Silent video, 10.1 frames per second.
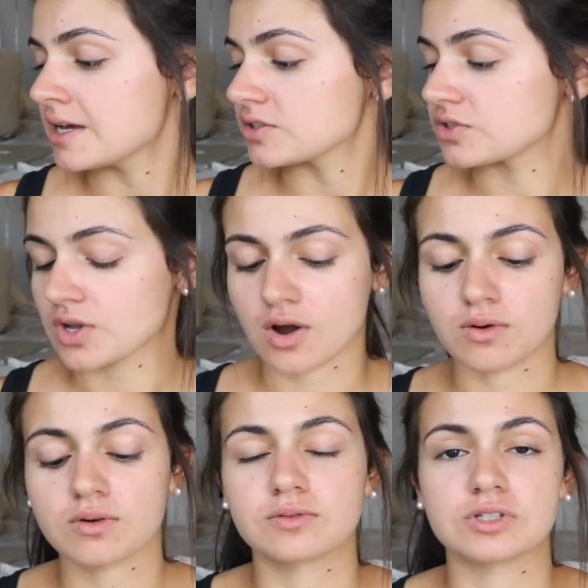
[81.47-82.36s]

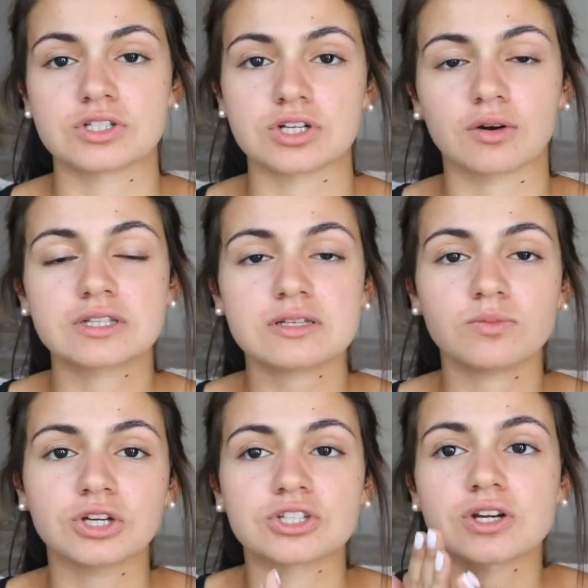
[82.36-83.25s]
So let's start with
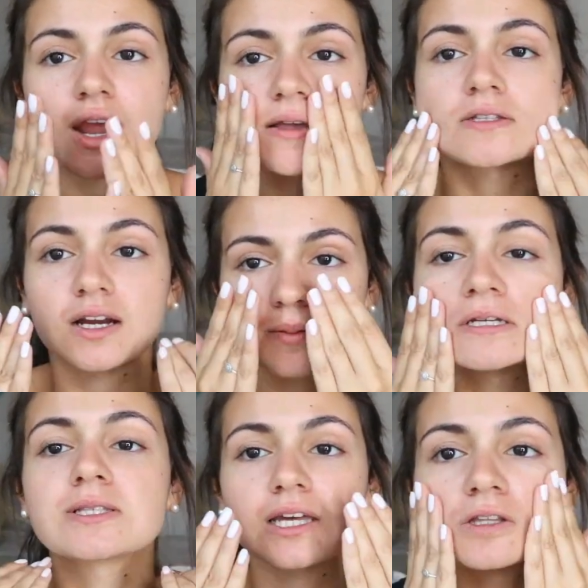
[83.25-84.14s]
some moisturizer. My
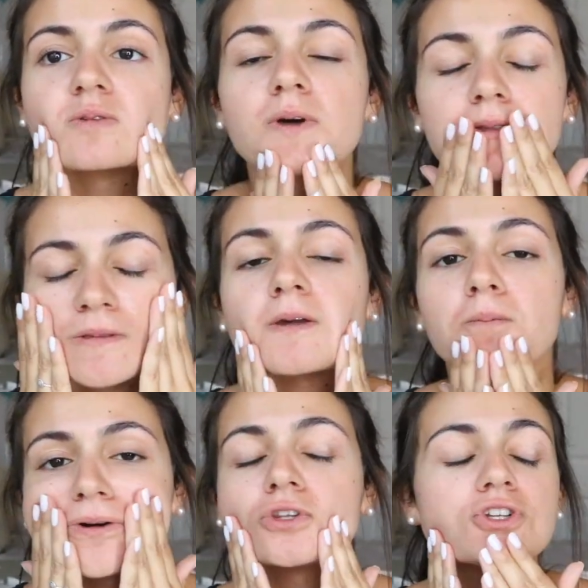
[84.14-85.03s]
skin's been like
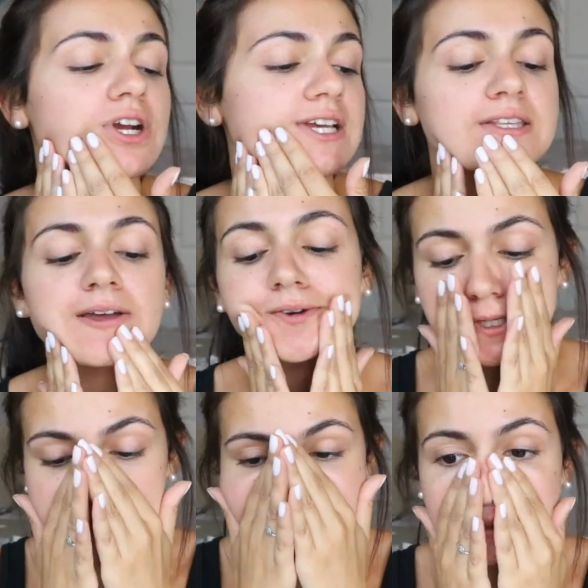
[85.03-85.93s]
more on the dry side
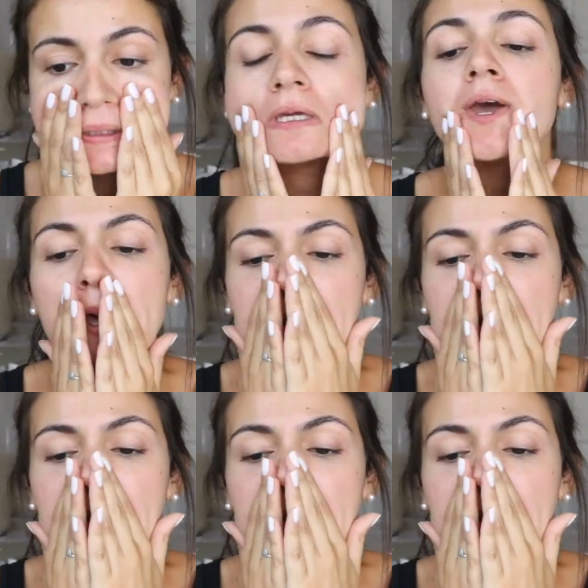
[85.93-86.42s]
recently.